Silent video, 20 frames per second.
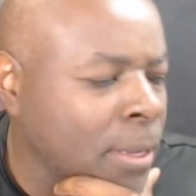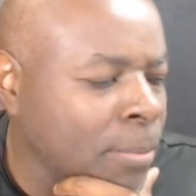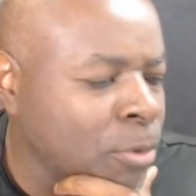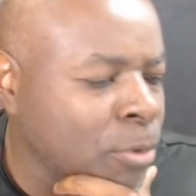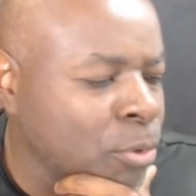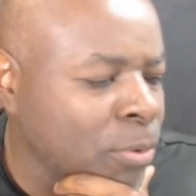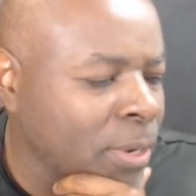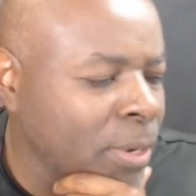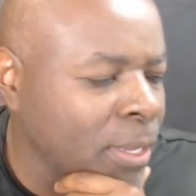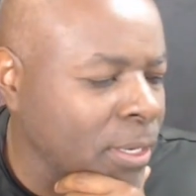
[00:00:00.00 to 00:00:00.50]

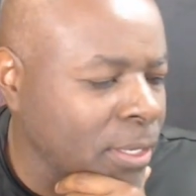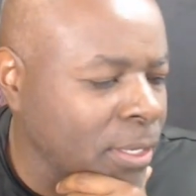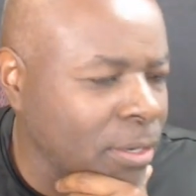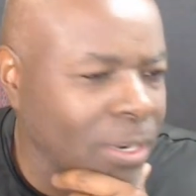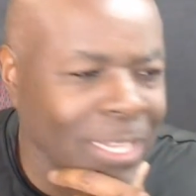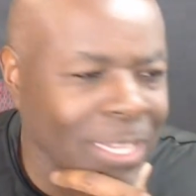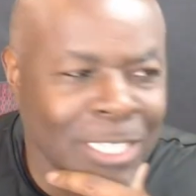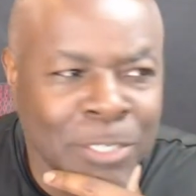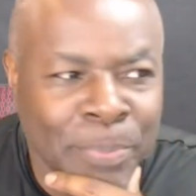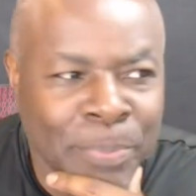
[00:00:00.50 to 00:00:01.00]
doing a
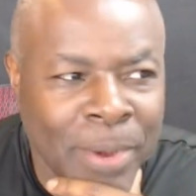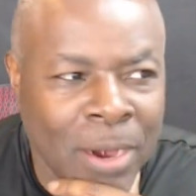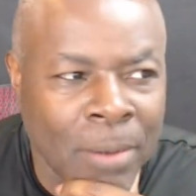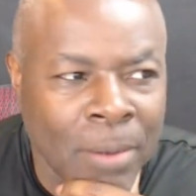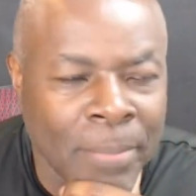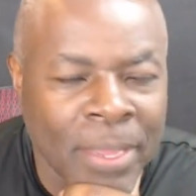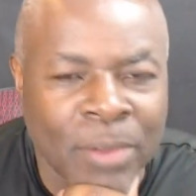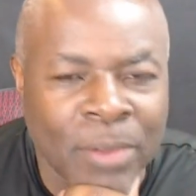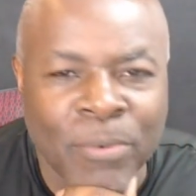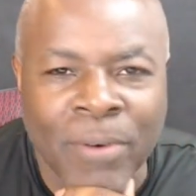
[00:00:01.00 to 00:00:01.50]
little
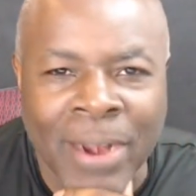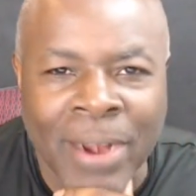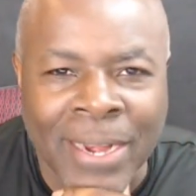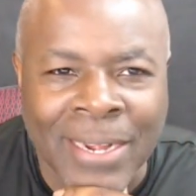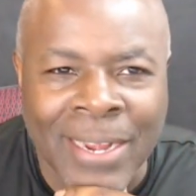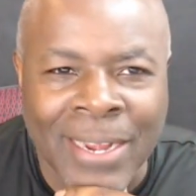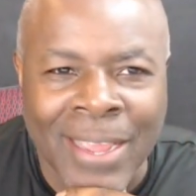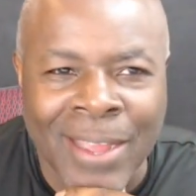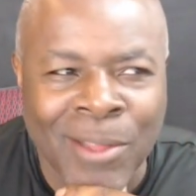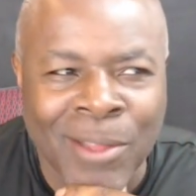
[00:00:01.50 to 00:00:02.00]
experiment right
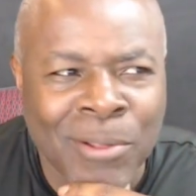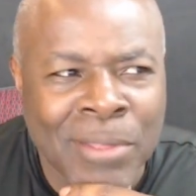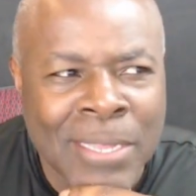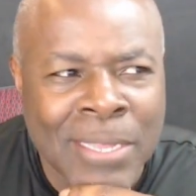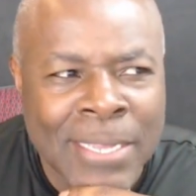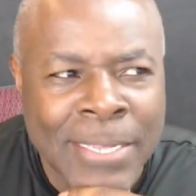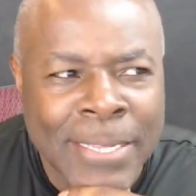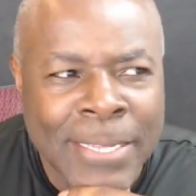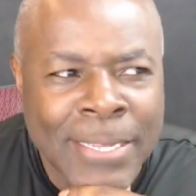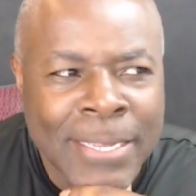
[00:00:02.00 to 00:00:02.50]
now.
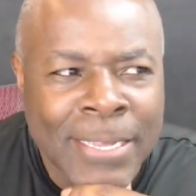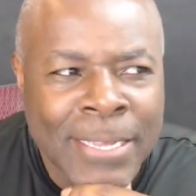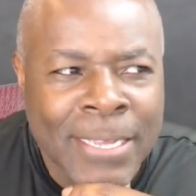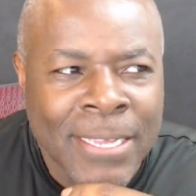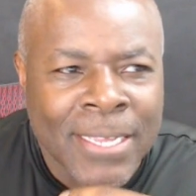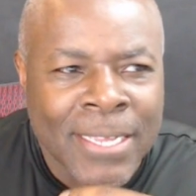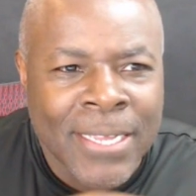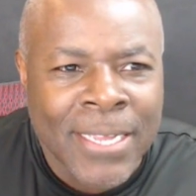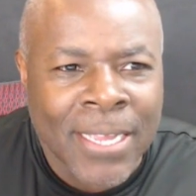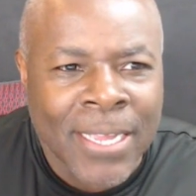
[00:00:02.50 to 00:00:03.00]

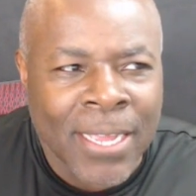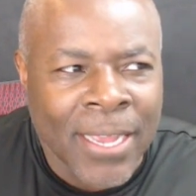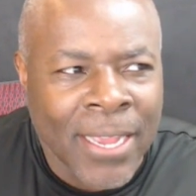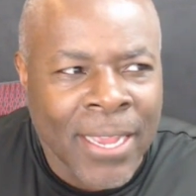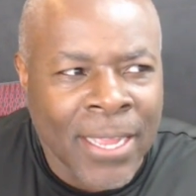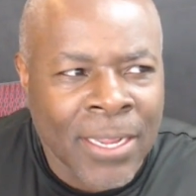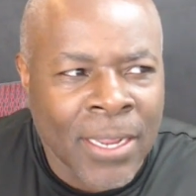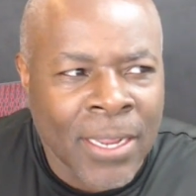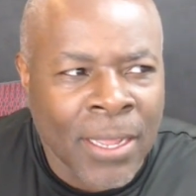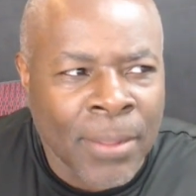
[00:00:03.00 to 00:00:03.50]
I
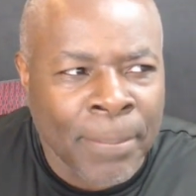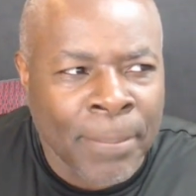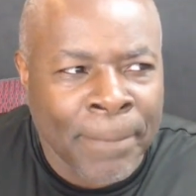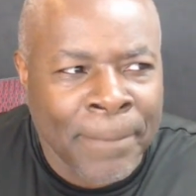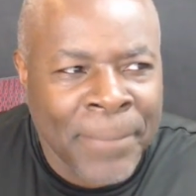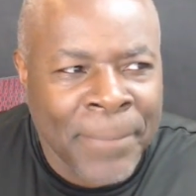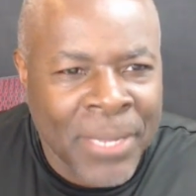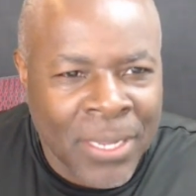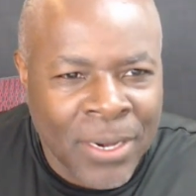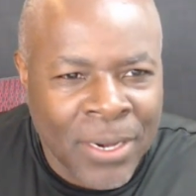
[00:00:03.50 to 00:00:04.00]
got a
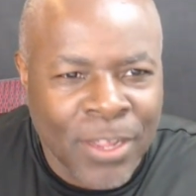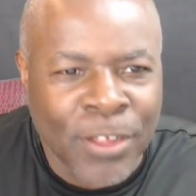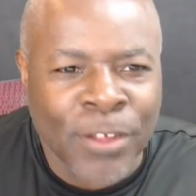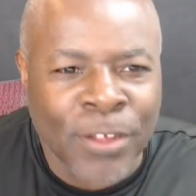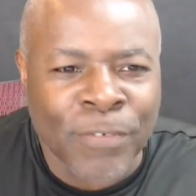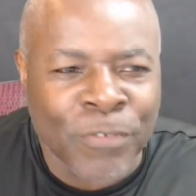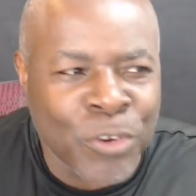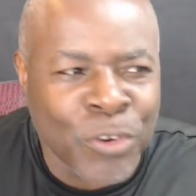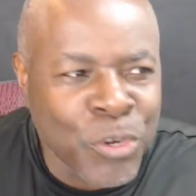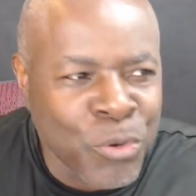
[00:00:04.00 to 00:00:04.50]
bit
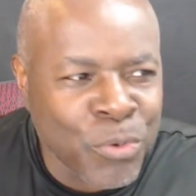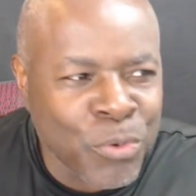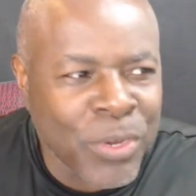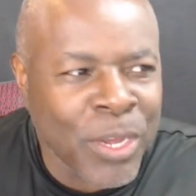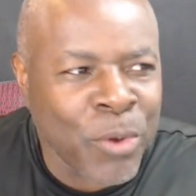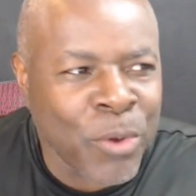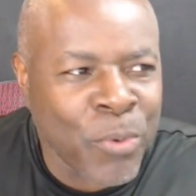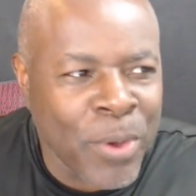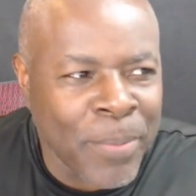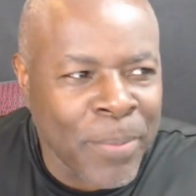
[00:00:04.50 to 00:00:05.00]
of new
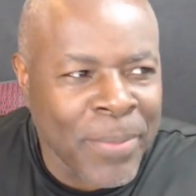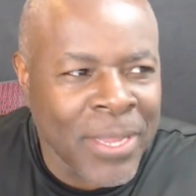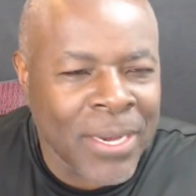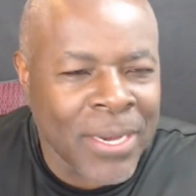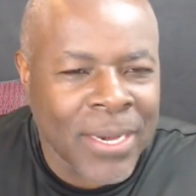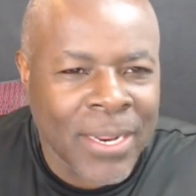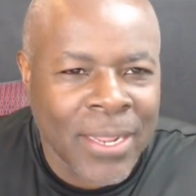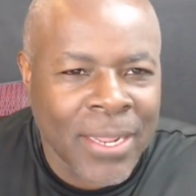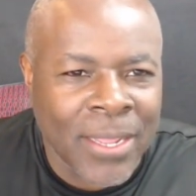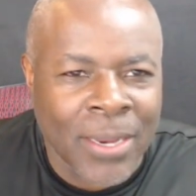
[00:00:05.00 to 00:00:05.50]
equipment
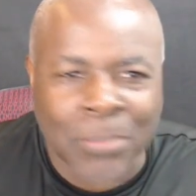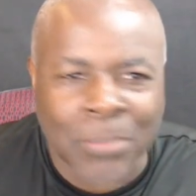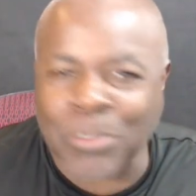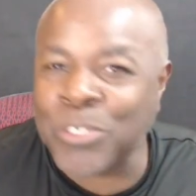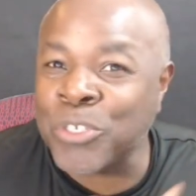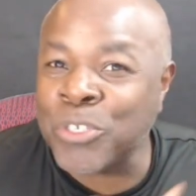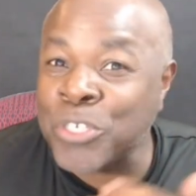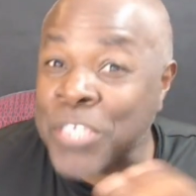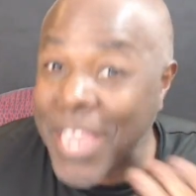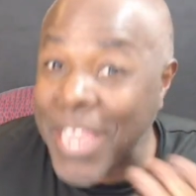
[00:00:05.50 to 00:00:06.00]
and
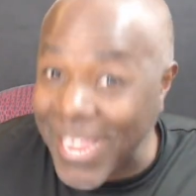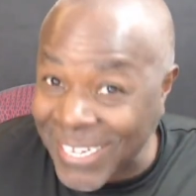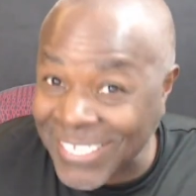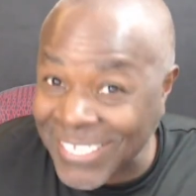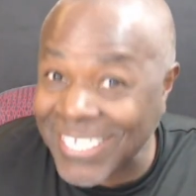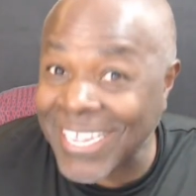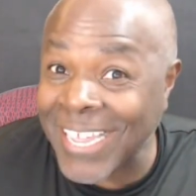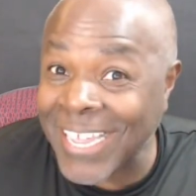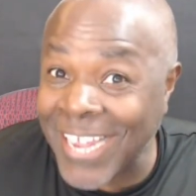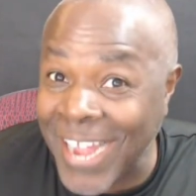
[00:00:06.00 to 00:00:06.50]

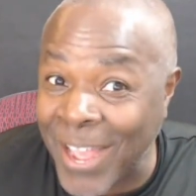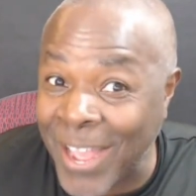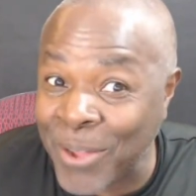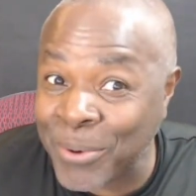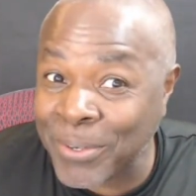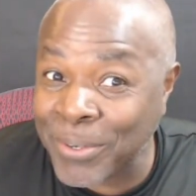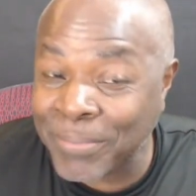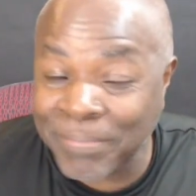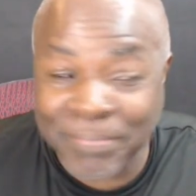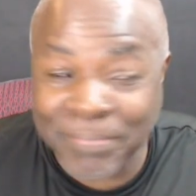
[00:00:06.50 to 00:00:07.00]
testing it out.